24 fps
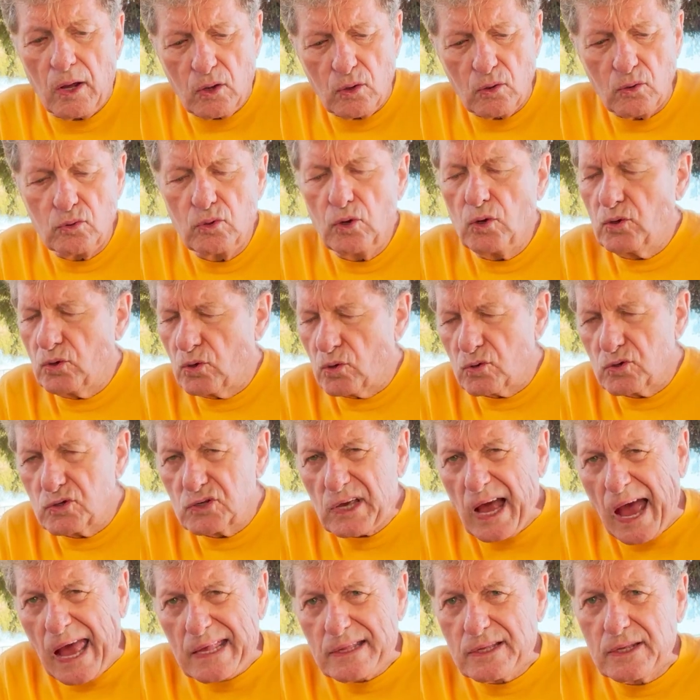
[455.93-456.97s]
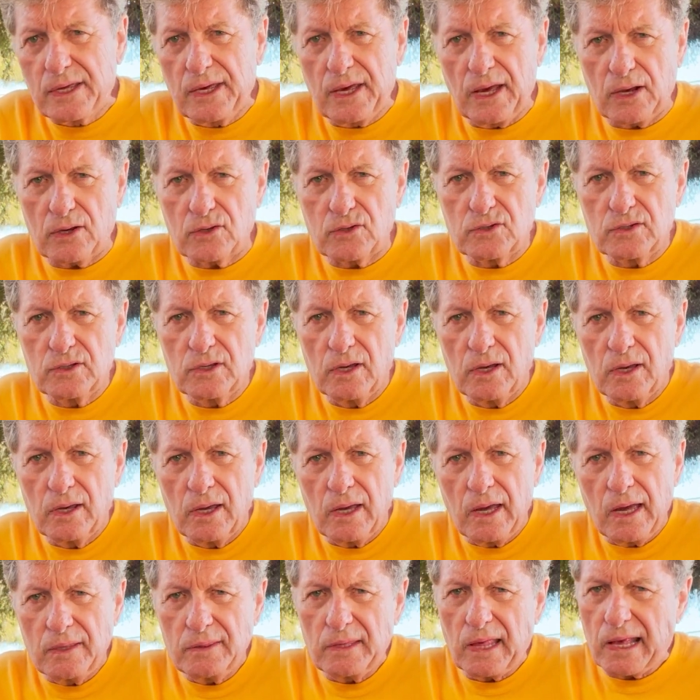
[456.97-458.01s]
You do your side kicks,
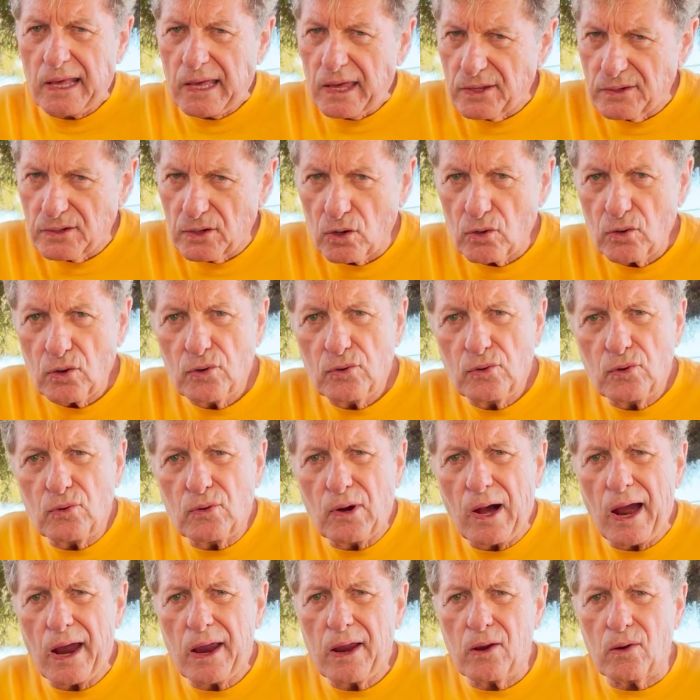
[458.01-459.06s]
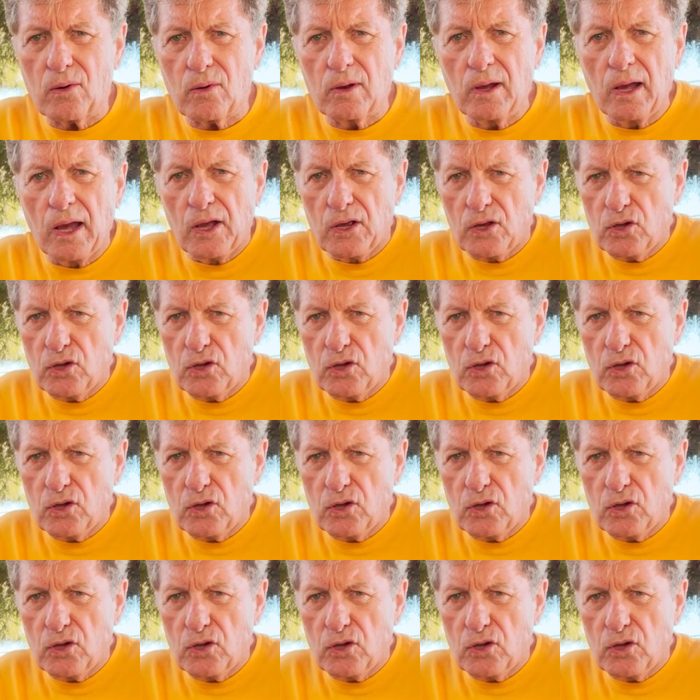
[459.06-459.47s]
they get a little higher.